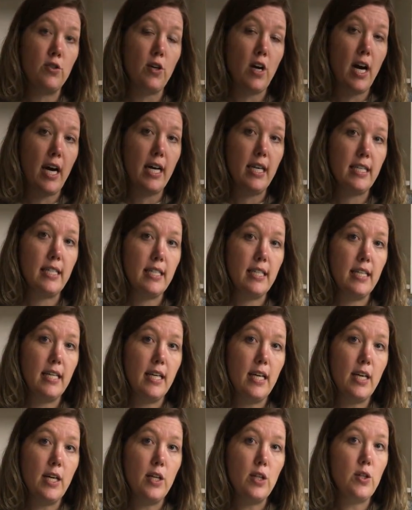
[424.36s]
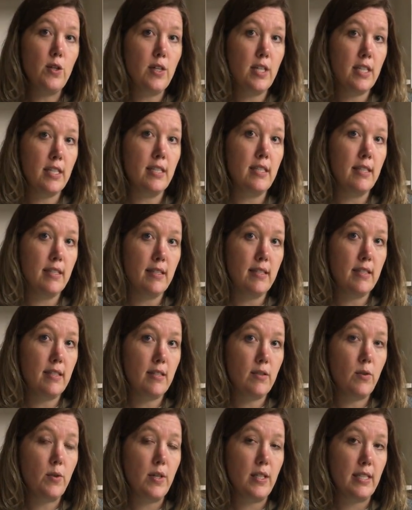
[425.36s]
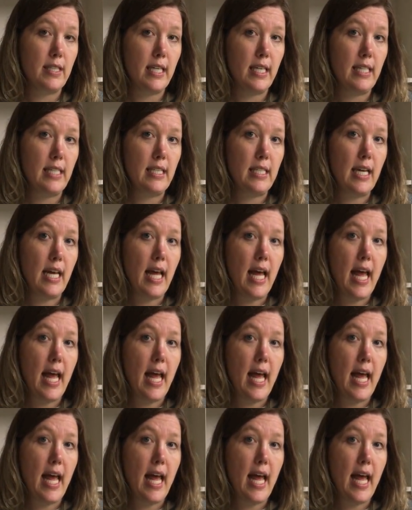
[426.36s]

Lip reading: draw it, you can quilt it.